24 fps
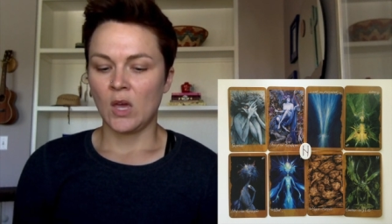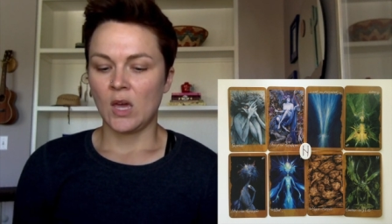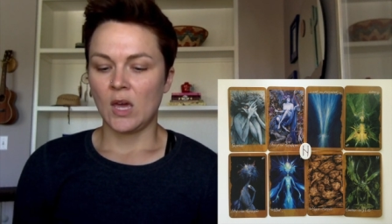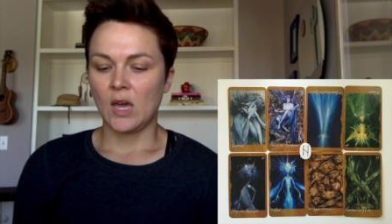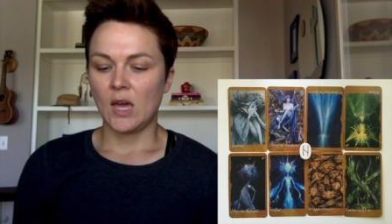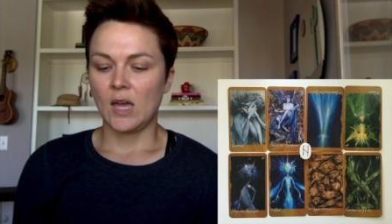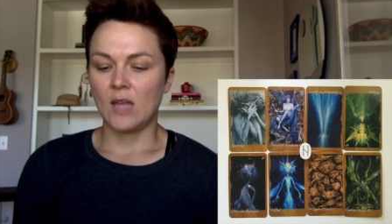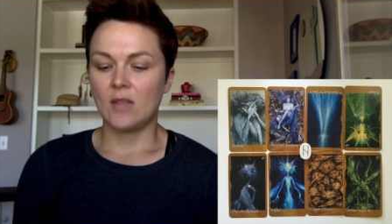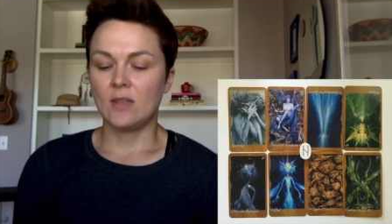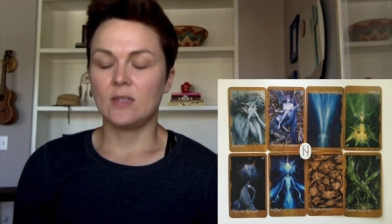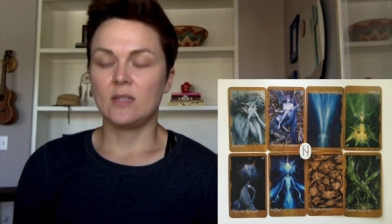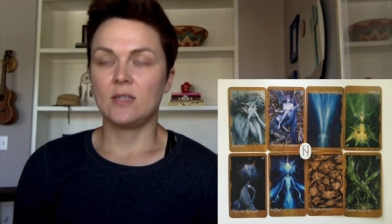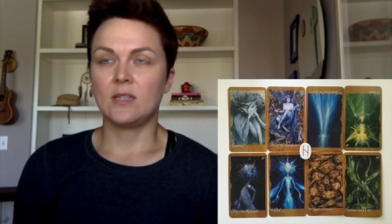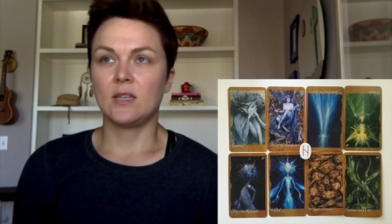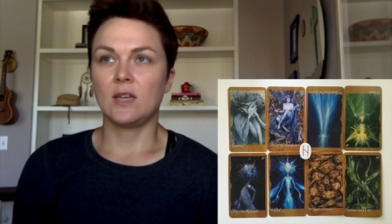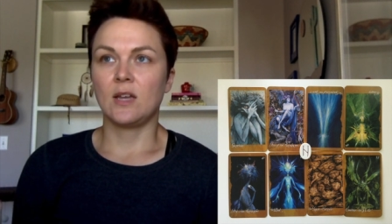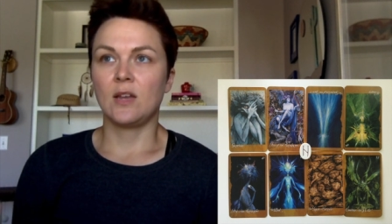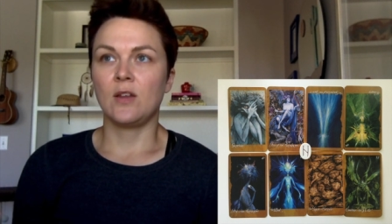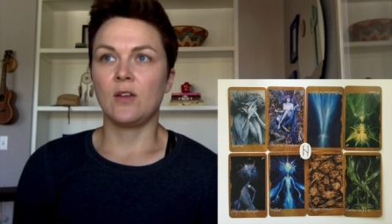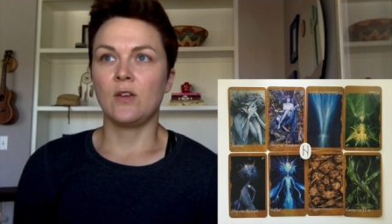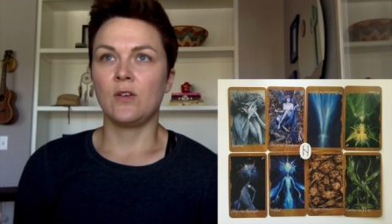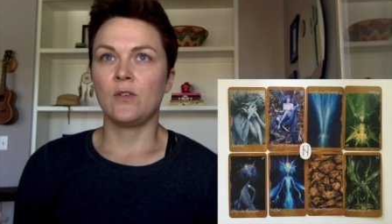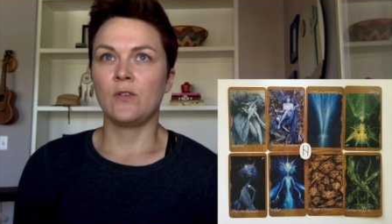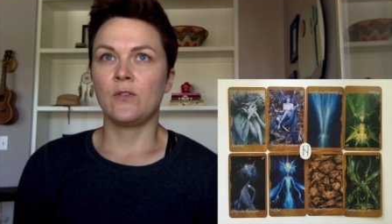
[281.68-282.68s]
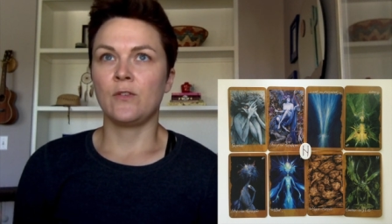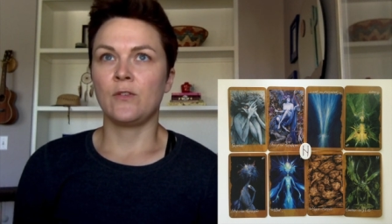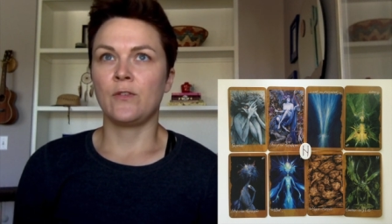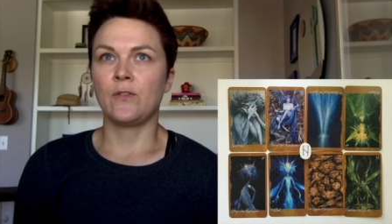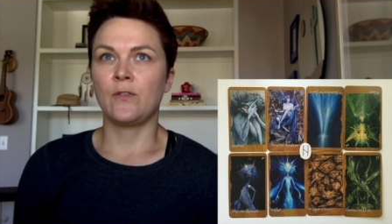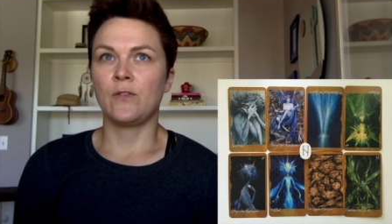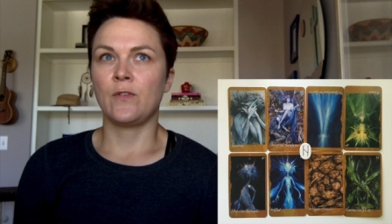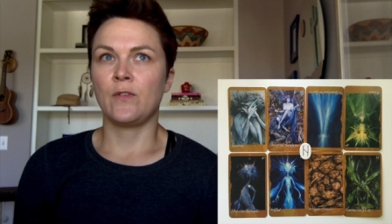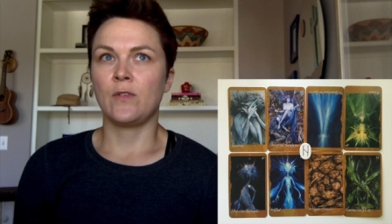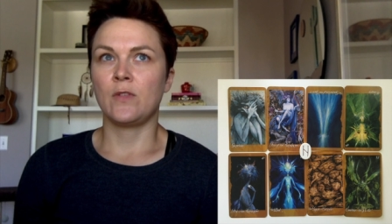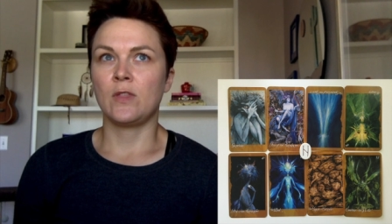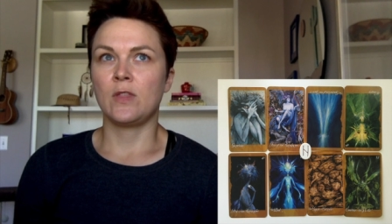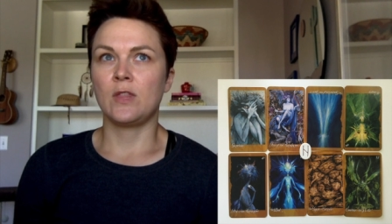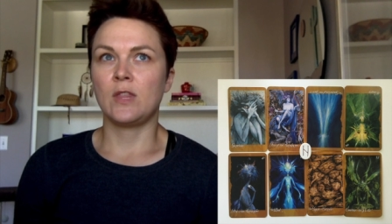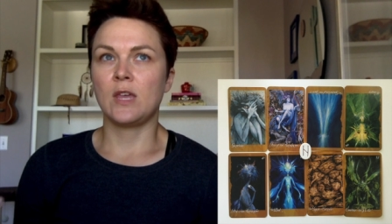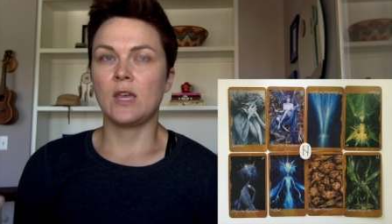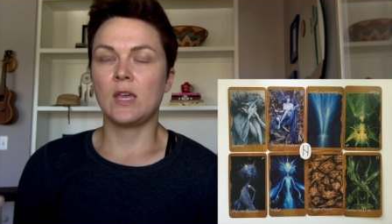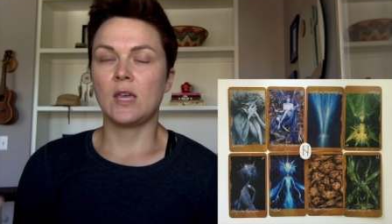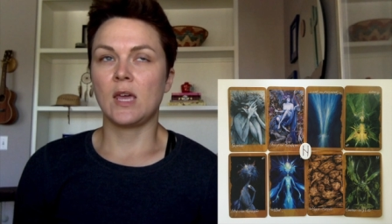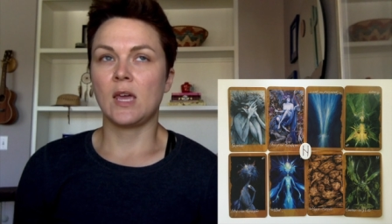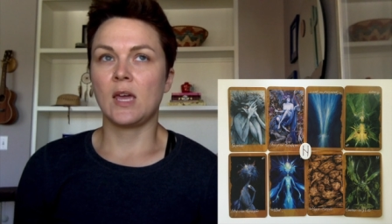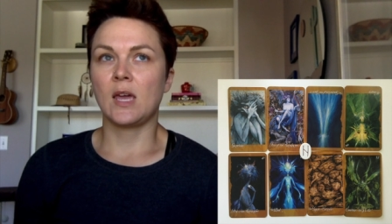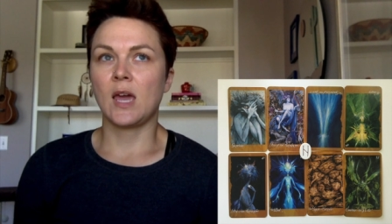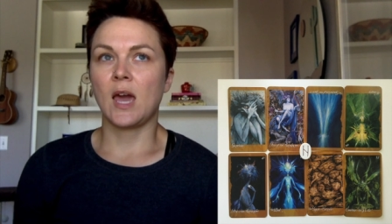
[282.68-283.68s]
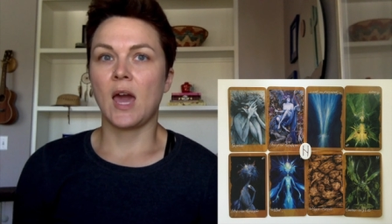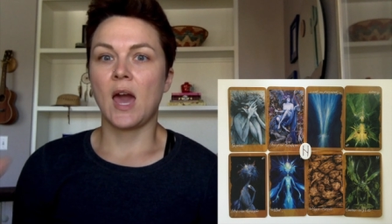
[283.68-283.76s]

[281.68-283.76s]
instead of thinking,